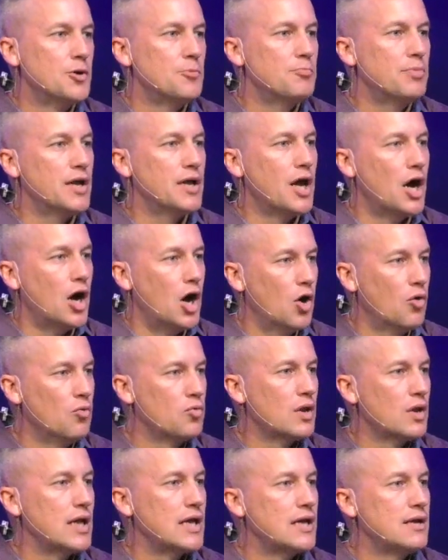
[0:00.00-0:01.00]
but
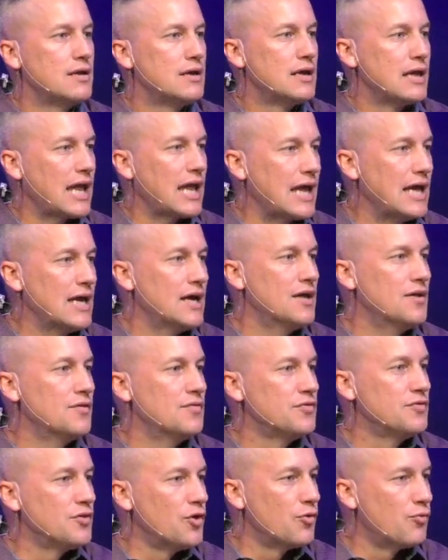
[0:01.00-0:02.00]
only
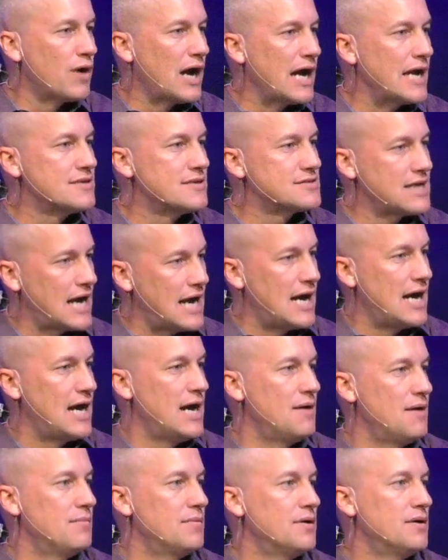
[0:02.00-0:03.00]
in the right
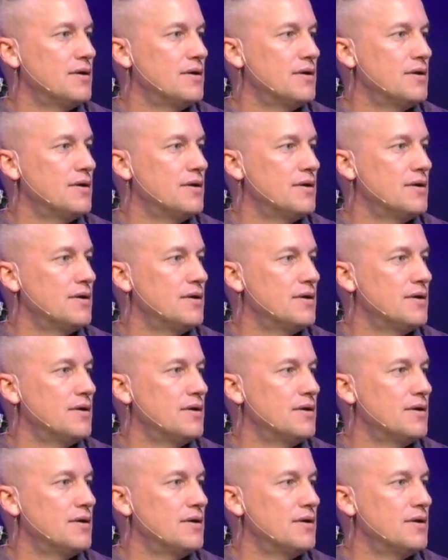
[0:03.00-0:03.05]
time,